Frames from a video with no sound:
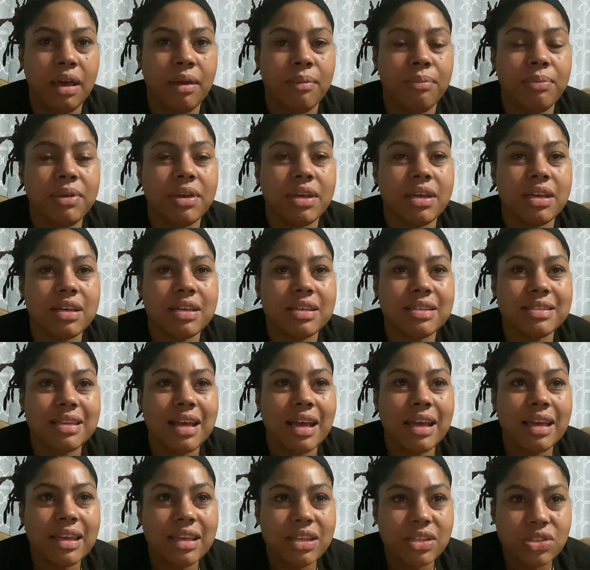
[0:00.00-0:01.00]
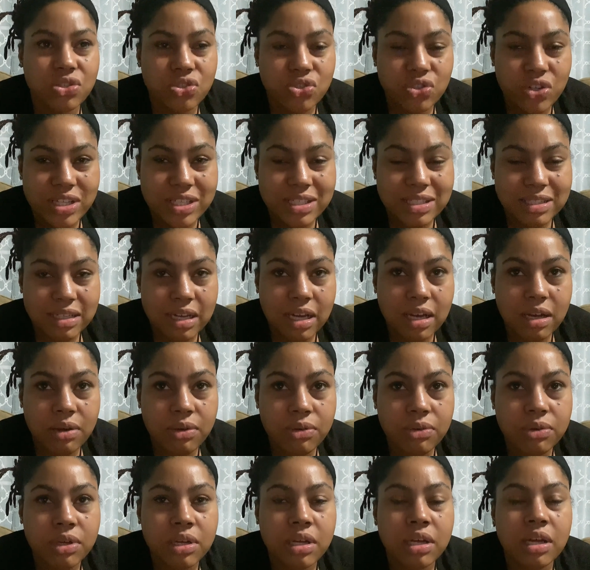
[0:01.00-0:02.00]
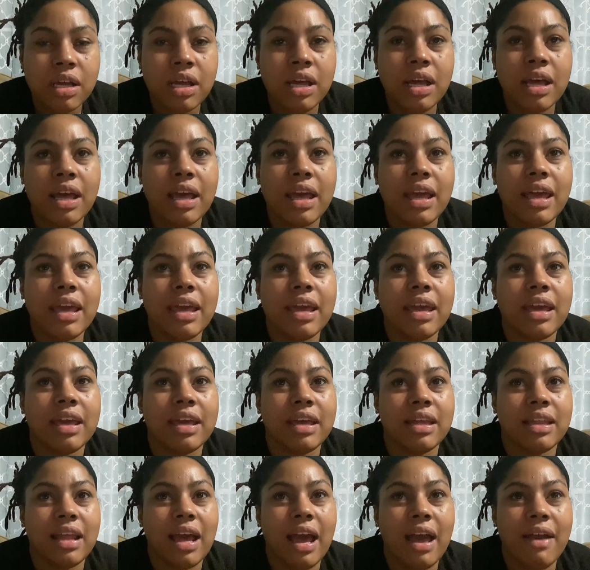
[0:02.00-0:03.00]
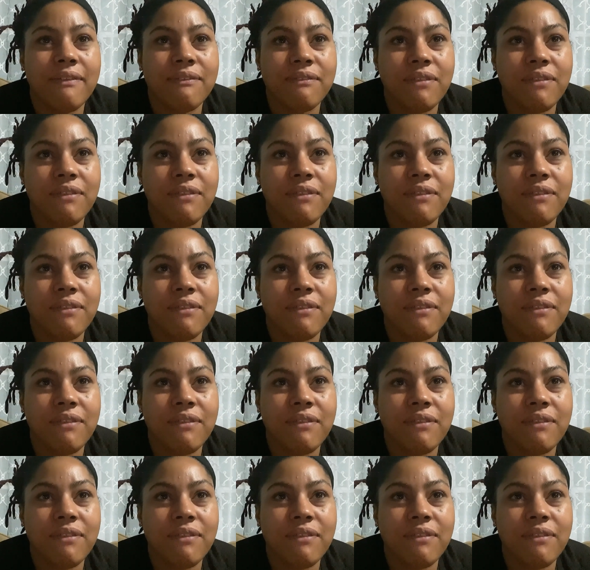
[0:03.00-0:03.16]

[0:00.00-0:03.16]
because I get stressed out and I